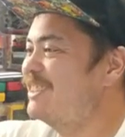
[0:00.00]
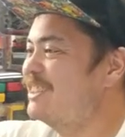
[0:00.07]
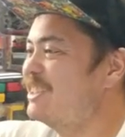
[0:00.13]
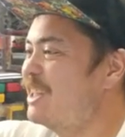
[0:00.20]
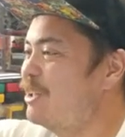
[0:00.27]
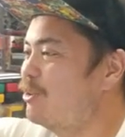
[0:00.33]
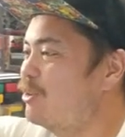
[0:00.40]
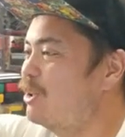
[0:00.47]

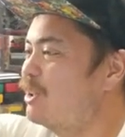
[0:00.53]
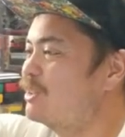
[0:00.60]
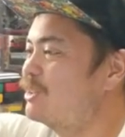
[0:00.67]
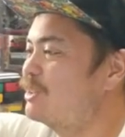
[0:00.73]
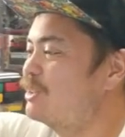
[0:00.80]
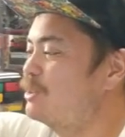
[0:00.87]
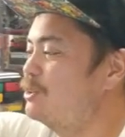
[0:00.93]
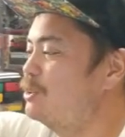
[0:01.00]
Allergies.
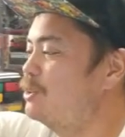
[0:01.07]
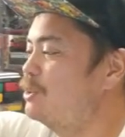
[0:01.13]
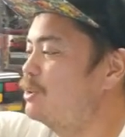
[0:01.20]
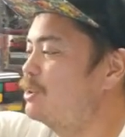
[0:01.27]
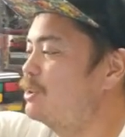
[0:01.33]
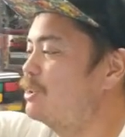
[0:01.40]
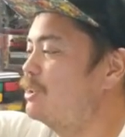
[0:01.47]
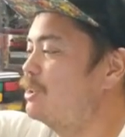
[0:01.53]
Heracross.
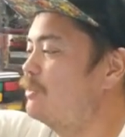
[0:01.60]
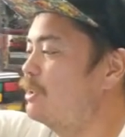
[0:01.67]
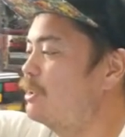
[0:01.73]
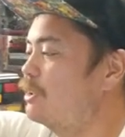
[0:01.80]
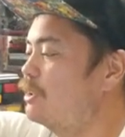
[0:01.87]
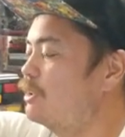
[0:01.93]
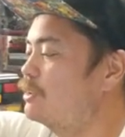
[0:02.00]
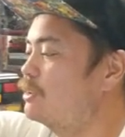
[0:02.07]
Ooh, I love
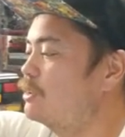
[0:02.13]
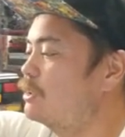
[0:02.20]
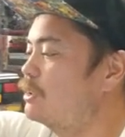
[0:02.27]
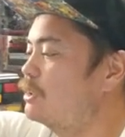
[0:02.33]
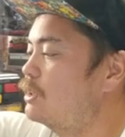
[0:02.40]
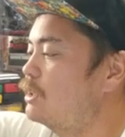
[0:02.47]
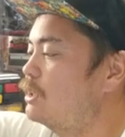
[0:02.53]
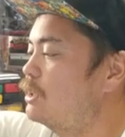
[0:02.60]
Heracross.
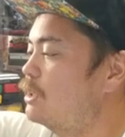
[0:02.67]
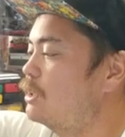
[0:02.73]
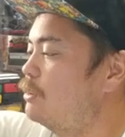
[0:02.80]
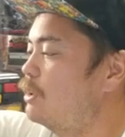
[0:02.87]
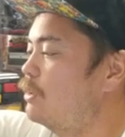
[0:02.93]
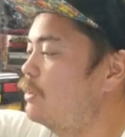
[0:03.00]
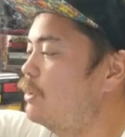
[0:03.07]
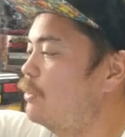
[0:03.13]

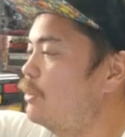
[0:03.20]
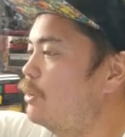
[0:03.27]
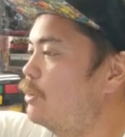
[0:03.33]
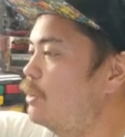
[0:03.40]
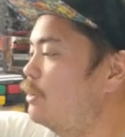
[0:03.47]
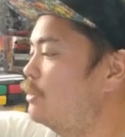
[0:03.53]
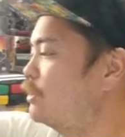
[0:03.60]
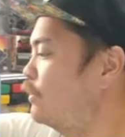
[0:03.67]
Come on, there we
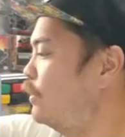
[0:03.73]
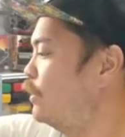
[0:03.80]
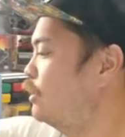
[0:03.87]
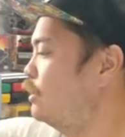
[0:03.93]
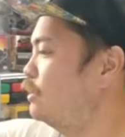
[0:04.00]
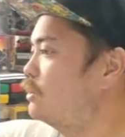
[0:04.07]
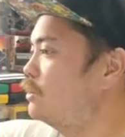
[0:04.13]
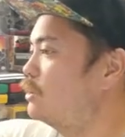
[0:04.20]
go. Here's our
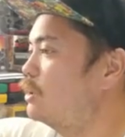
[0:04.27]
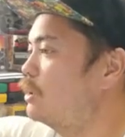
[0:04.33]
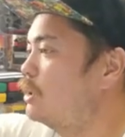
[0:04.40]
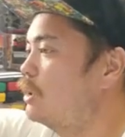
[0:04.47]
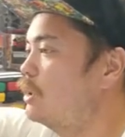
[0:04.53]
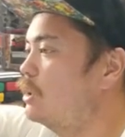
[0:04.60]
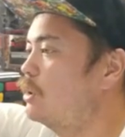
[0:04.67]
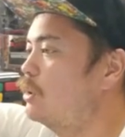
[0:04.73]
focus.
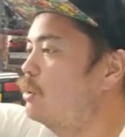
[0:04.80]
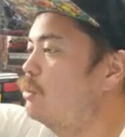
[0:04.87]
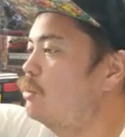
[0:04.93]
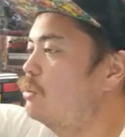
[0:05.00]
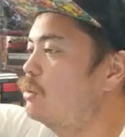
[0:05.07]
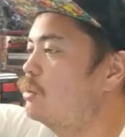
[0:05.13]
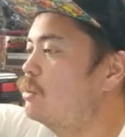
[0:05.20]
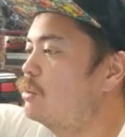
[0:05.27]

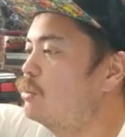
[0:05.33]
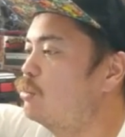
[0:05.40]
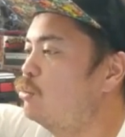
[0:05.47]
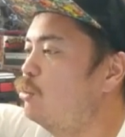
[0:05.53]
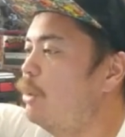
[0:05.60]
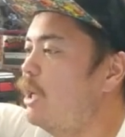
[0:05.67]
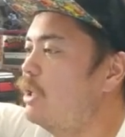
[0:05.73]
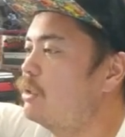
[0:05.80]

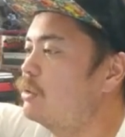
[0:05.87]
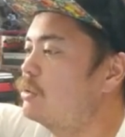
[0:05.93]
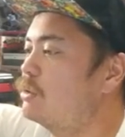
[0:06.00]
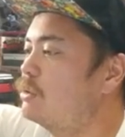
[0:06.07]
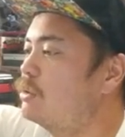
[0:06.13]
Mubat.